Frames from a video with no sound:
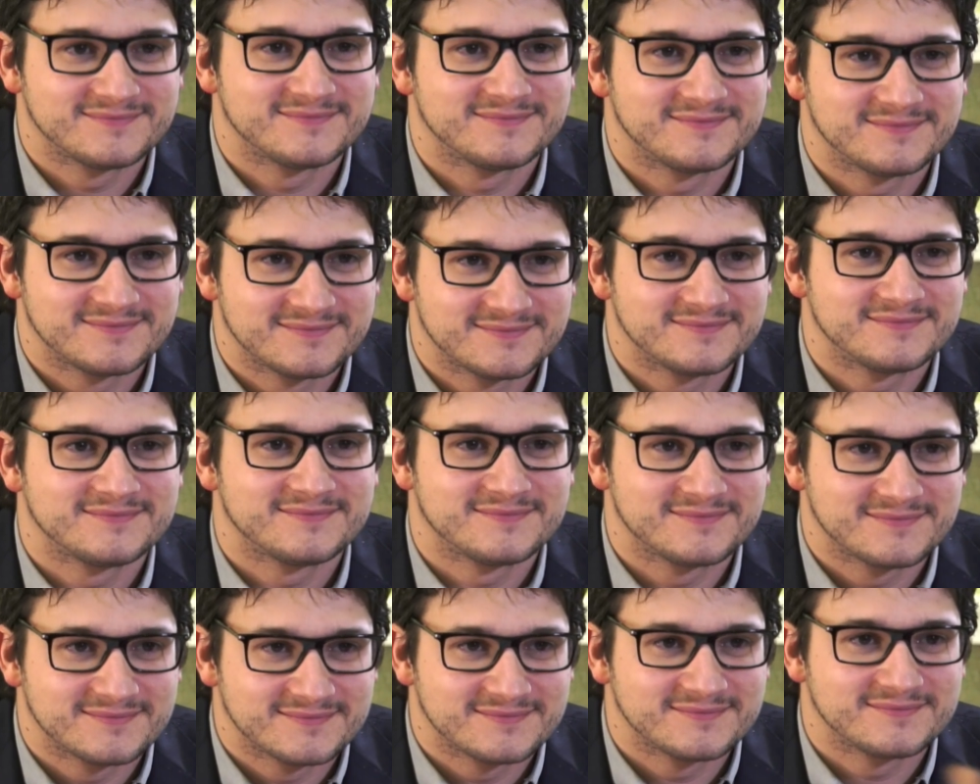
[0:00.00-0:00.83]
And
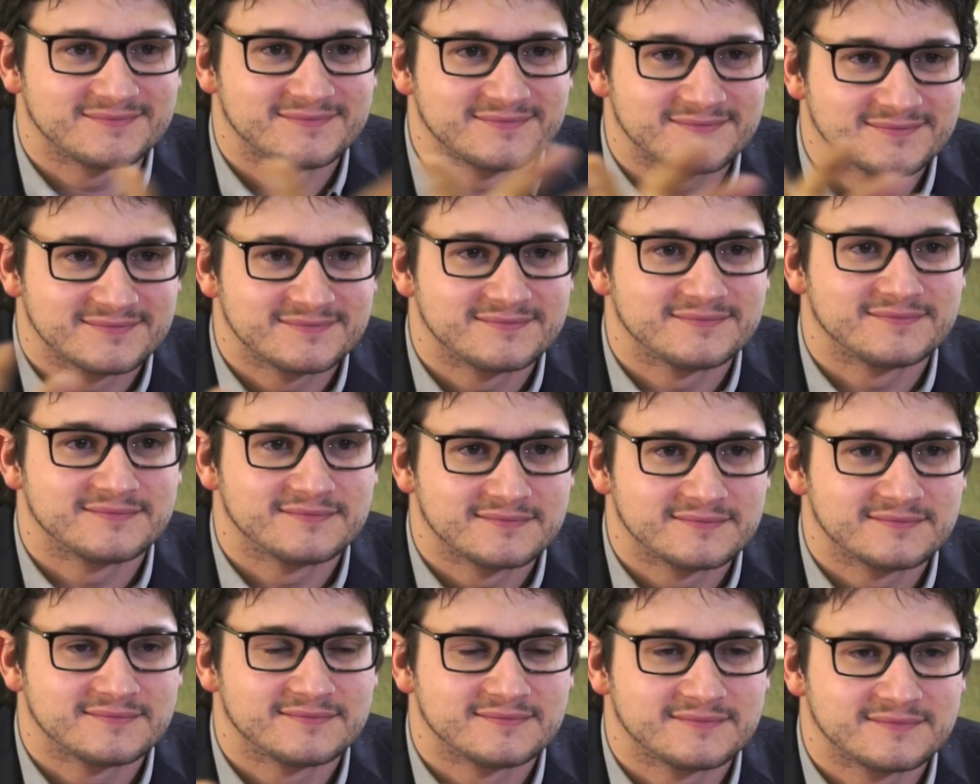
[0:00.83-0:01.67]
so if we
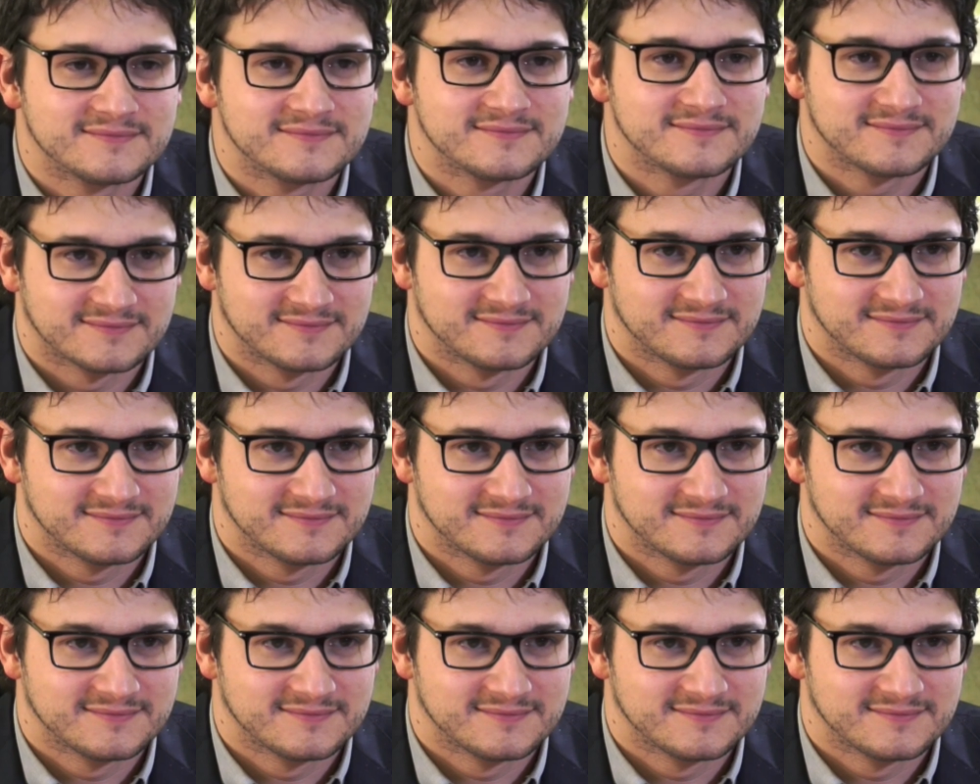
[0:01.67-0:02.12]
do that, if we